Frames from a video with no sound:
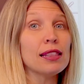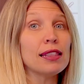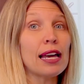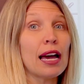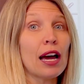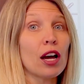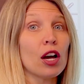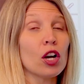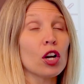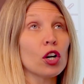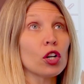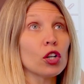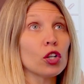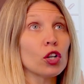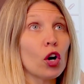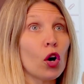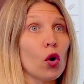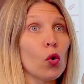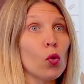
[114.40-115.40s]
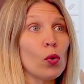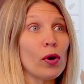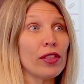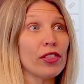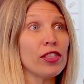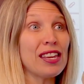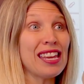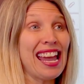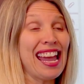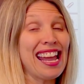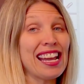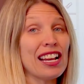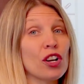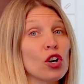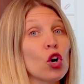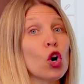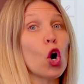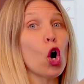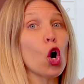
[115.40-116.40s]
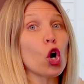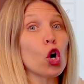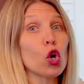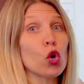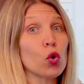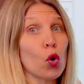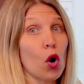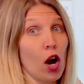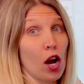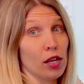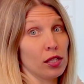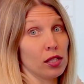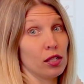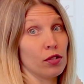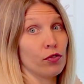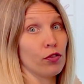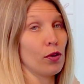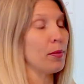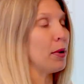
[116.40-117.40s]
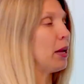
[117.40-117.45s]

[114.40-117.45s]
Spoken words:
that go with the angle across from